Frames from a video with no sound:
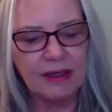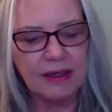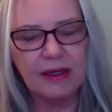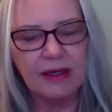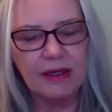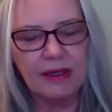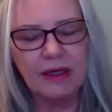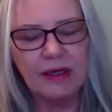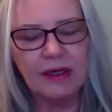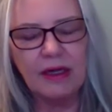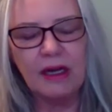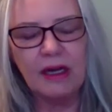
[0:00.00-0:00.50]

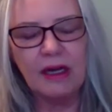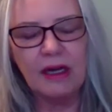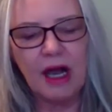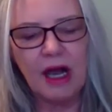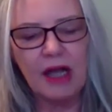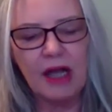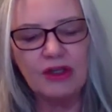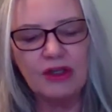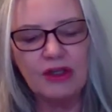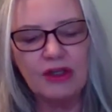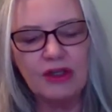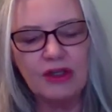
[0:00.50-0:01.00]
I
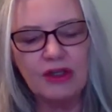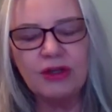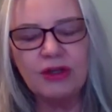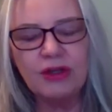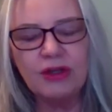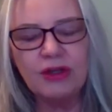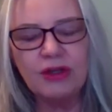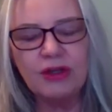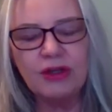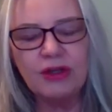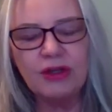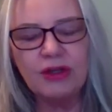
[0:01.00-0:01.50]

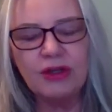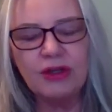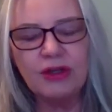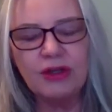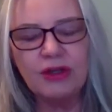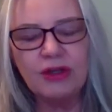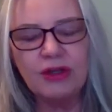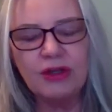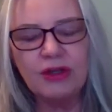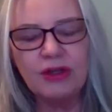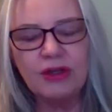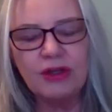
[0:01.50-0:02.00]
choose
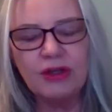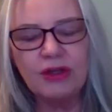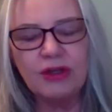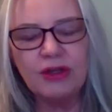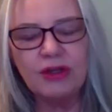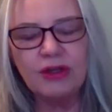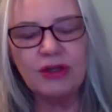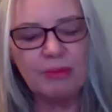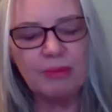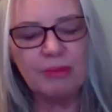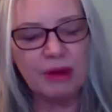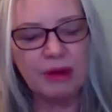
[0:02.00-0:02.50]
to
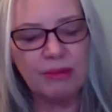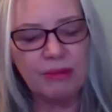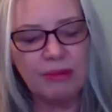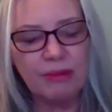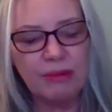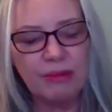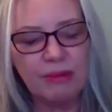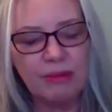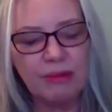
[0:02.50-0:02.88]
remember